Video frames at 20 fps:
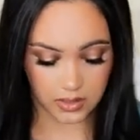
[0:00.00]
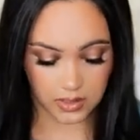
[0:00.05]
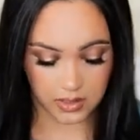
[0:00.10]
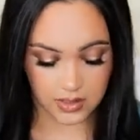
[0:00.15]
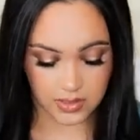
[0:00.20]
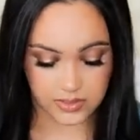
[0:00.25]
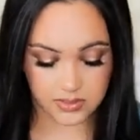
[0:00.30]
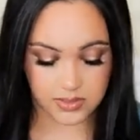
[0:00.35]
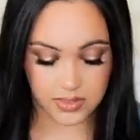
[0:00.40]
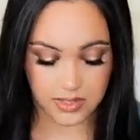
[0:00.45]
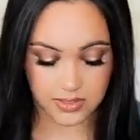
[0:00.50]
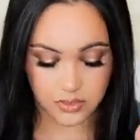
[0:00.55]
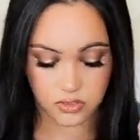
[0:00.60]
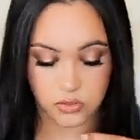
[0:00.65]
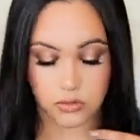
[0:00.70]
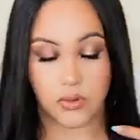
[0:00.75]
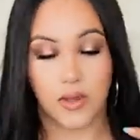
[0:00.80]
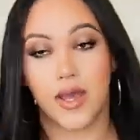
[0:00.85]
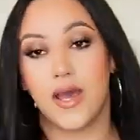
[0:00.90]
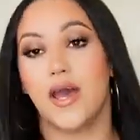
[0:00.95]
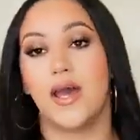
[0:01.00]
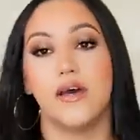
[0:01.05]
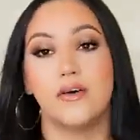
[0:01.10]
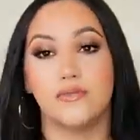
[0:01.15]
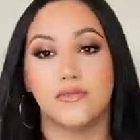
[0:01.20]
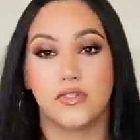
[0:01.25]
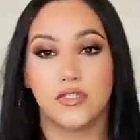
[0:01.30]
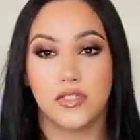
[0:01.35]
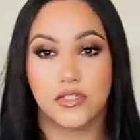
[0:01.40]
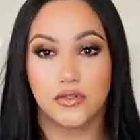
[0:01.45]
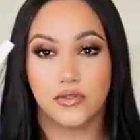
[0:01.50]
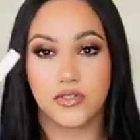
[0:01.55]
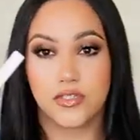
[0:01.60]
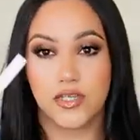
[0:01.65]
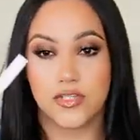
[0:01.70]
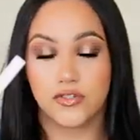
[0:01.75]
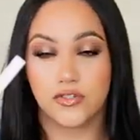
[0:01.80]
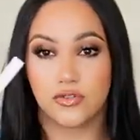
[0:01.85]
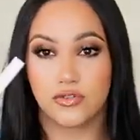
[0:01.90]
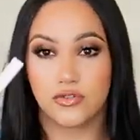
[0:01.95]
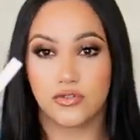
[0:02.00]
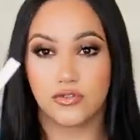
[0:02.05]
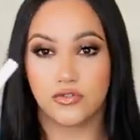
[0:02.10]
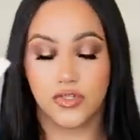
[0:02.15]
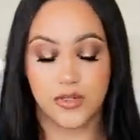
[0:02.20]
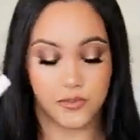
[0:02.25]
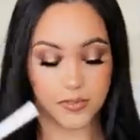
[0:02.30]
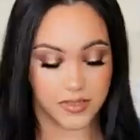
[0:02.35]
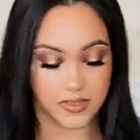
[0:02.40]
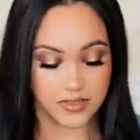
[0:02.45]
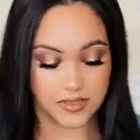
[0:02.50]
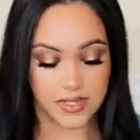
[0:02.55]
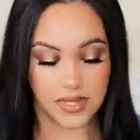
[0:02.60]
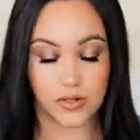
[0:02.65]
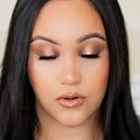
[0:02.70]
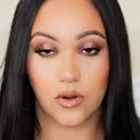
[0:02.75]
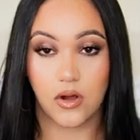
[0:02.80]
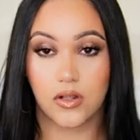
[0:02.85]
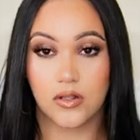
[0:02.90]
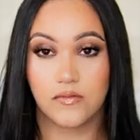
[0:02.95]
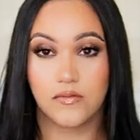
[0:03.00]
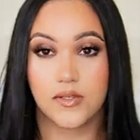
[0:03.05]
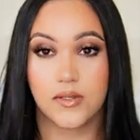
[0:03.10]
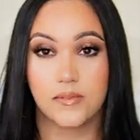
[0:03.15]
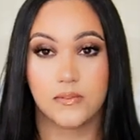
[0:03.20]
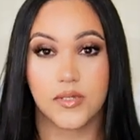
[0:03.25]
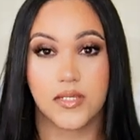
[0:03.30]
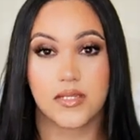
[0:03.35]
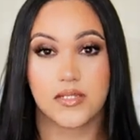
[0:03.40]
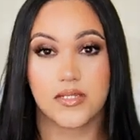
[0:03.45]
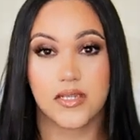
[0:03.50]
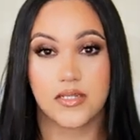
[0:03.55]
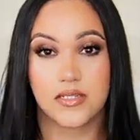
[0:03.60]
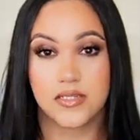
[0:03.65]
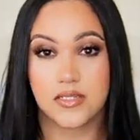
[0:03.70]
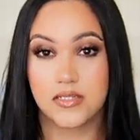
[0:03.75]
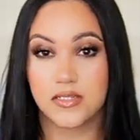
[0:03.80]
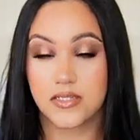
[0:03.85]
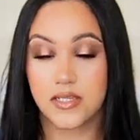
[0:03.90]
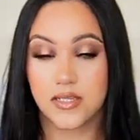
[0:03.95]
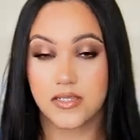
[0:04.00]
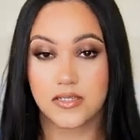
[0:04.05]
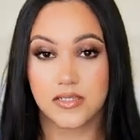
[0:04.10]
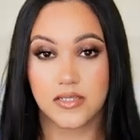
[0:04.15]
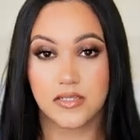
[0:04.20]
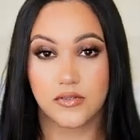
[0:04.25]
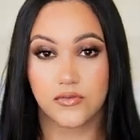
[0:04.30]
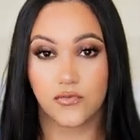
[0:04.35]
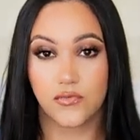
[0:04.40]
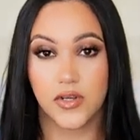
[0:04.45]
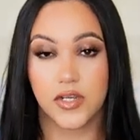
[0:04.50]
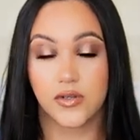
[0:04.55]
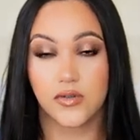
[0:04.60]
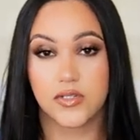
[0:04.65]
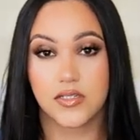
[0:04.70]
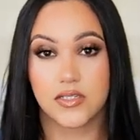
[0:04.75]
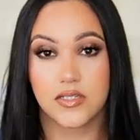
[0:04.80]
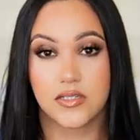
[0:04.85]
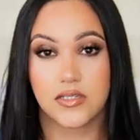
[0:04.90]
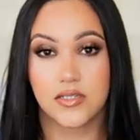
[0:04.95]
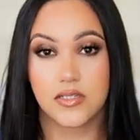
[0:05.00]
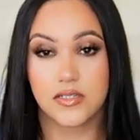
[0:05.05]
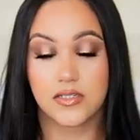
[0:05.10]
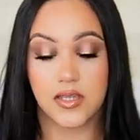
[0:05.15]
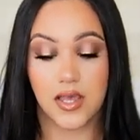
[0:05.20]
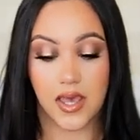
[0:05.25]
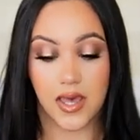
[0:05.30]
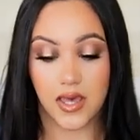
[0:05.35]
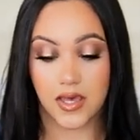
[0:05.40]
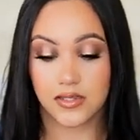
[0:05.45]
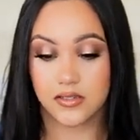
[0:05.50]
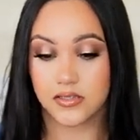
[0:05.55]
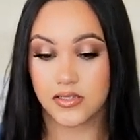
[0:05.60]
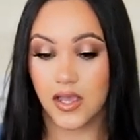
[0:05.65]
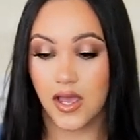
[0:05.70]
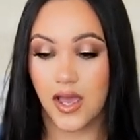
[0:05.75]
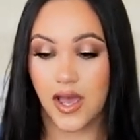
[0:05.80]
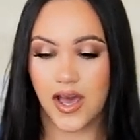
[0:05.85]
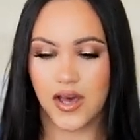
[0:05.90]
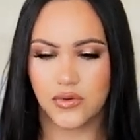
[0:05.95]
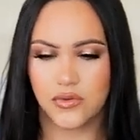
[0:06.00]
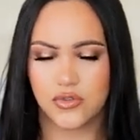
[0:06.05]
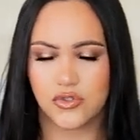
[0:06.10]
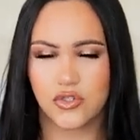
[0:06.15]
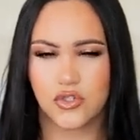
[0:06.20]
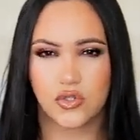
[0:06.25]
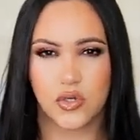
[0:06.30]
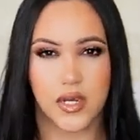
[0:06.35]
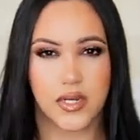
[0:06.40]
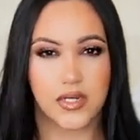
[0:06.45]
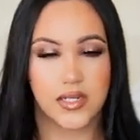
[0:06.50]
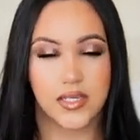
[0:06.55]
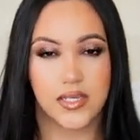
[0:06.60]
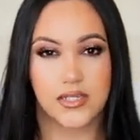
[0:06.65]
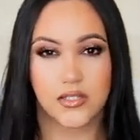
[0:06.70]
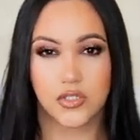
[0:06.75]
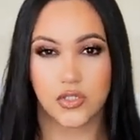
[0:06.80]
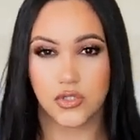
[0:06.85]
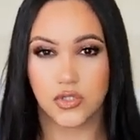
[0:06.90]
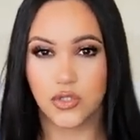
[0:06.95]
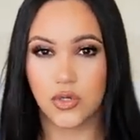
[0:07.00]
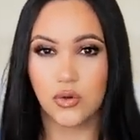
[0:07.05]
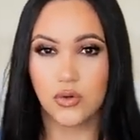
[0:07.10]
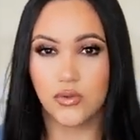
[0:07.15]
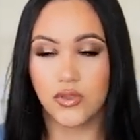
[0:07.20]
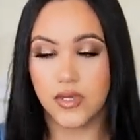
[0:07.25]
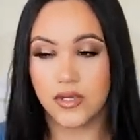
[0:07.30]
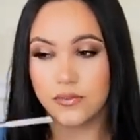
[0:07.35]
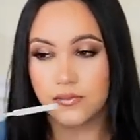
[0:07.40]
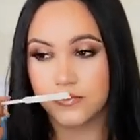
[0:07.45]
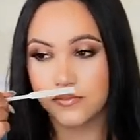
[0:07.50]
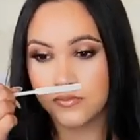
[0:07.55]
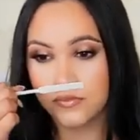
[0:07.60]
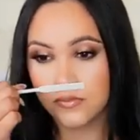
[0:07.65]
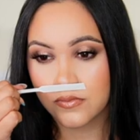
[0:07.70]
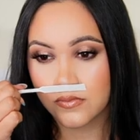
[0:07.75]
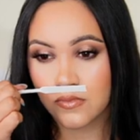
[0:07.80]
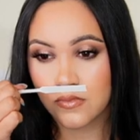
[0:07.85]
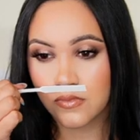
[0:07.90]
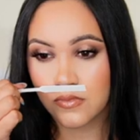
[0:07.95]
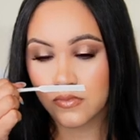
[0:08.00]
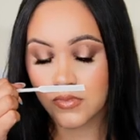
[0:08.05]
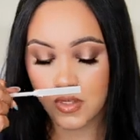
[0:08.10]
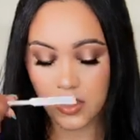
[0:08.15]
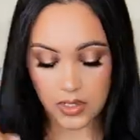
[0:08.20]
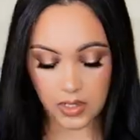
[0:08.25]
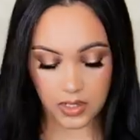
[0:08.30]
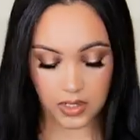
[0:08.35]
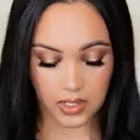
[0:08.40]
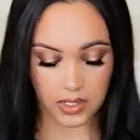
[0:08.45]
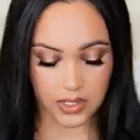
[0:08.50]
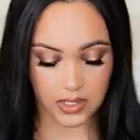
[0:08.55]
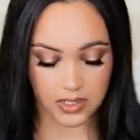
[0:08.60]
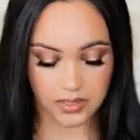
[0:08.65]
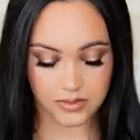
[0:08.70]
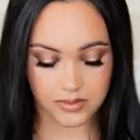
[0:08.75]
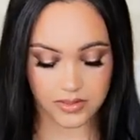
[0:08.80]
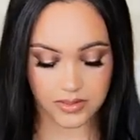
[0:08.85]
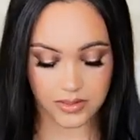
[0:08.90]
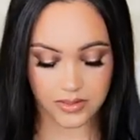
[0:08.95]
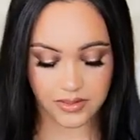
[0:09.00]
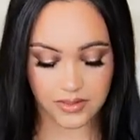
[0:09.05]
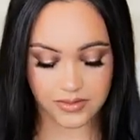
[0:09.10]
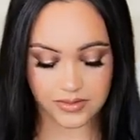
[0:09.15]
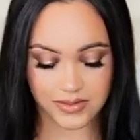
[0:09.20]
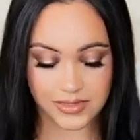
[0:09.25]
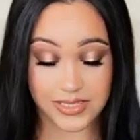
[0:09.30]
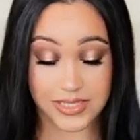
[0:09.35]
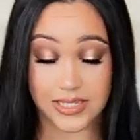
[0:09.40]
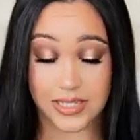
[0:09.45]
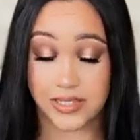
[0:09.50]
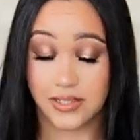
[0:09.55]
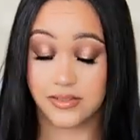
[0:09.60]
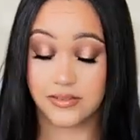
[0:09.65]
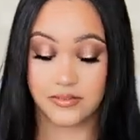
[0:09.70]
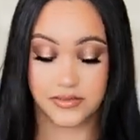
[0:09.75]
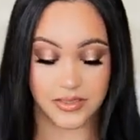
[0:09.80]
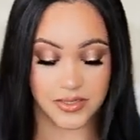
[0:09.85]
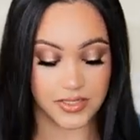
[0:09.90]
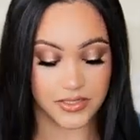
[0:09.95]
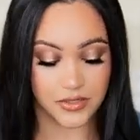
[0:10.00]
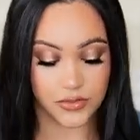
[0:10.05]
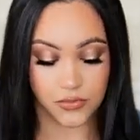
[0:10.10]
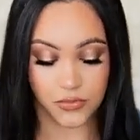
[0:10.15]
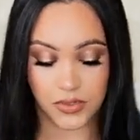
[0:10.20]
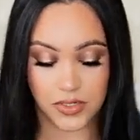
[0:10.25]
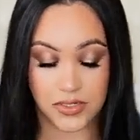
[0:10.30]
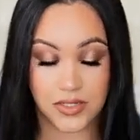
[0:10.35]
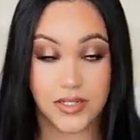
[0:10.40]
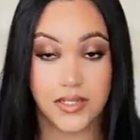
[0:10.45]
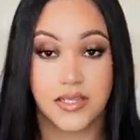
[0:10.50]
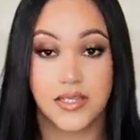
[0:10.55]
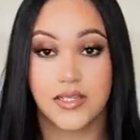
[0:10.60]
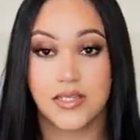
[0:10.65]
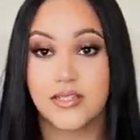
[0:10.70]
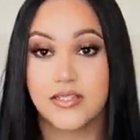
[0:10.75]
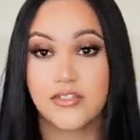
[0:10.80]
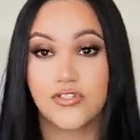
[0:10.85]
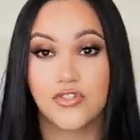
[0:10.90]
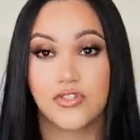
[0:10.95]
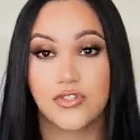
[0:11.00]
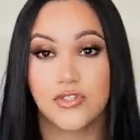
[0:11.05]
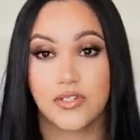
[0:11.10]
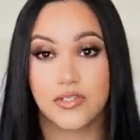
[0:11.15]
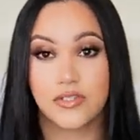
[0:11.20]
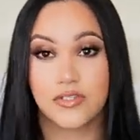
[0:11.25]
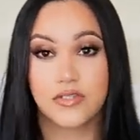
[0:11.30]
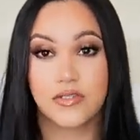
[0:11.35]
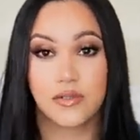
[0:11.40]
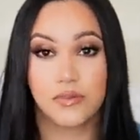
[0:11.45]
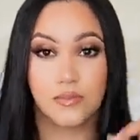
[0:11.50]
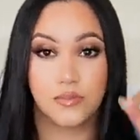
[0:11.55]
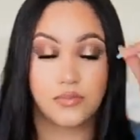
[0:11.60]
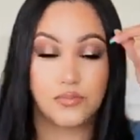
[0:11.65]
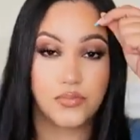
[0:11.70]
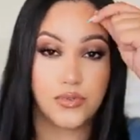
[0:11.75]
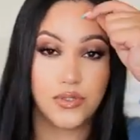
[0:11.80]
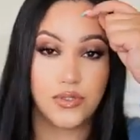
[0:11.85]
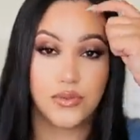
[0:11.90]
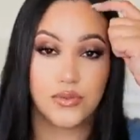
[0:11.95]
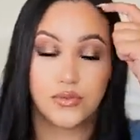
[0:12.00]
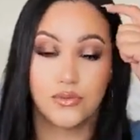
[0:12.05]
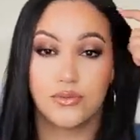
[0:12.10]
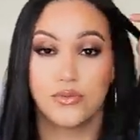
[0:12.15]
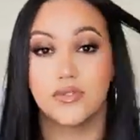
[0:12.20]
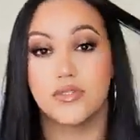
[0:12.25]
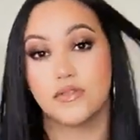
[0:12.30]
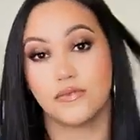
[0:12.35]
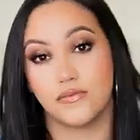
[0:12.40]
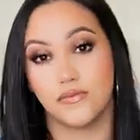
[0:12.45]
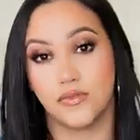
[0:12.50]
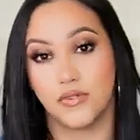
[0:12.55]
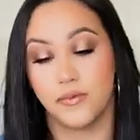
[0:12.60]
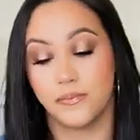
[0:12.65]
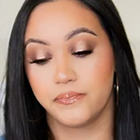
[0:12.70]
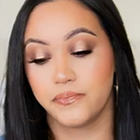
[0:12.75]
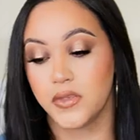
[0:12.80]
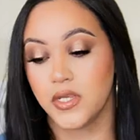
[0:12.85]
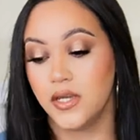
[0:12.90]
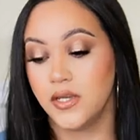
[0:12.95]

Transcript: And I do have a little tester strip inside all of them because I did test these fragrances and I was just trying to get to know them. And this one is just beautiful.